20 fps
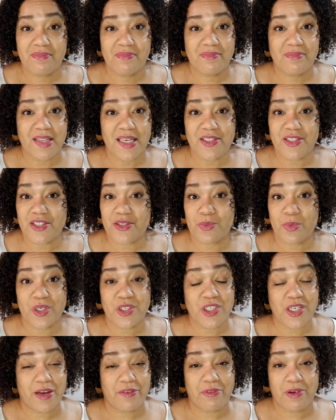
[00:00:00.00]
I just wish
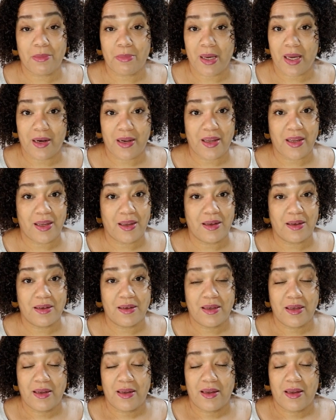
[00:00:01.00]
everybody
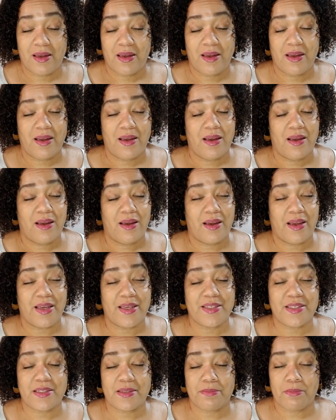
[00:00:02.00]
a
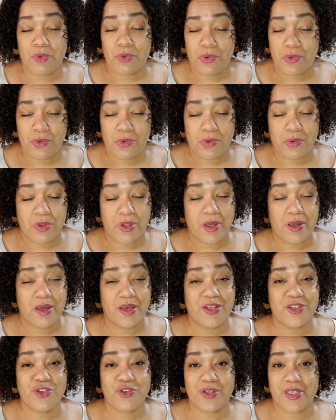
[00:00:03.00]
smooth
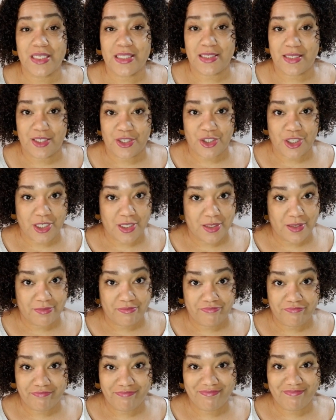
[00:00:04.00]
transition
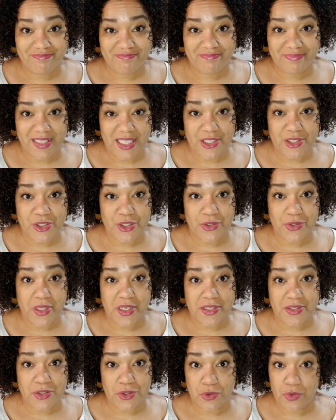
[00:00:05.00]
into
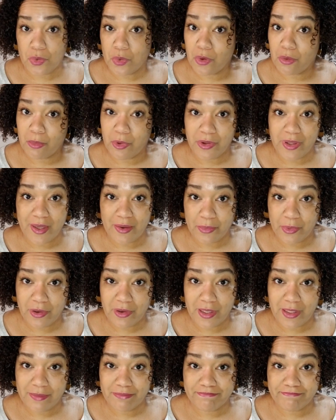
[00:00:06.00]
this new normal that we're
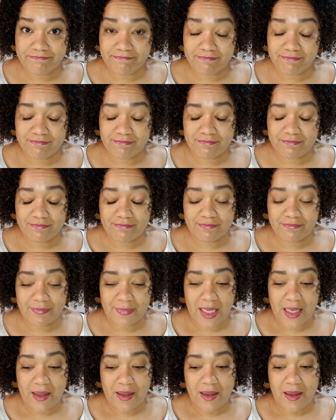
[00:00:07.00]
in.
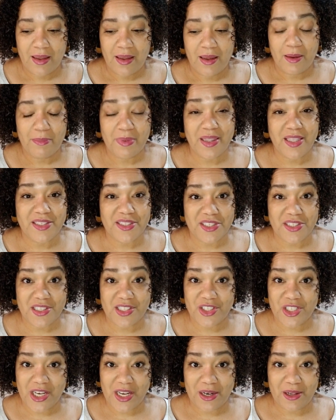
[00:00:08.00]
But this is a
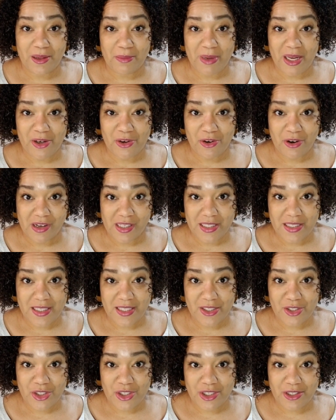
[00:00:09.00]
channel about cross
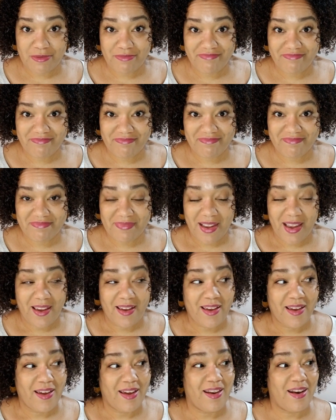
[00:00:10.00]
stitch,
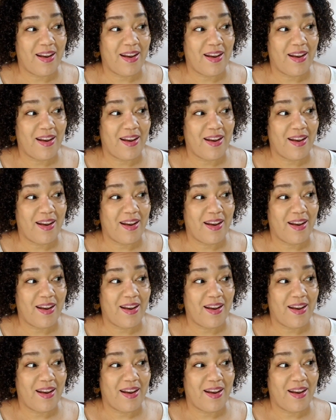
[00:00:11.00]
and